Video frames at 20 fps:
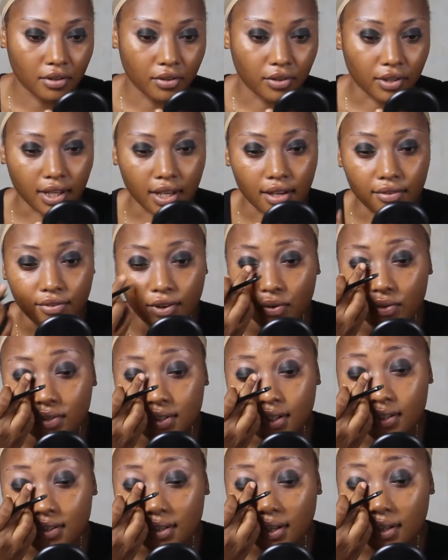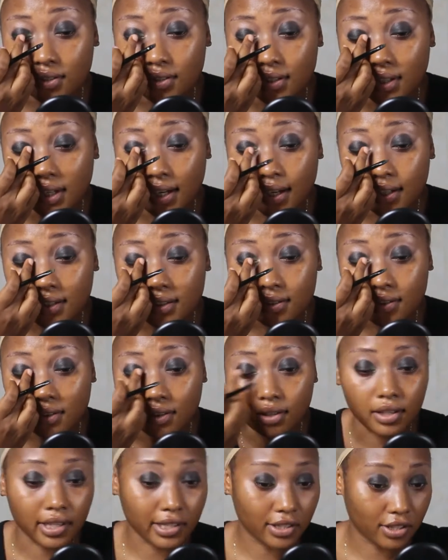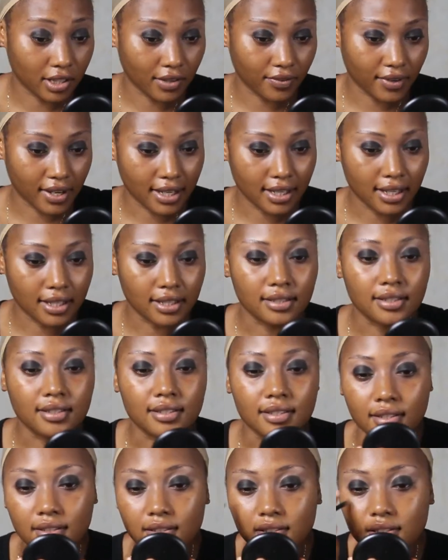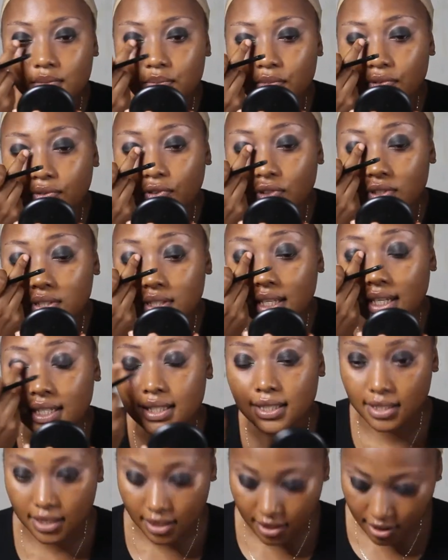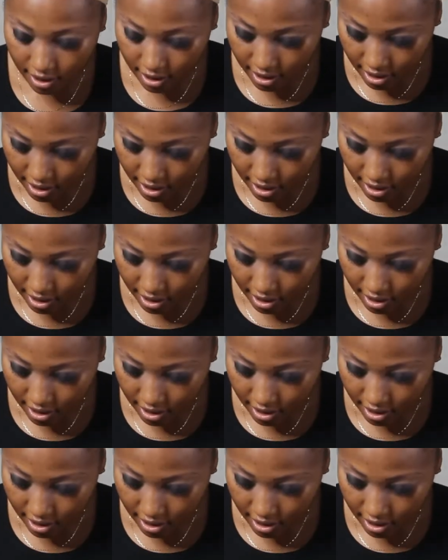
Actually, I wanted to actually add this color, so I added it since before starting.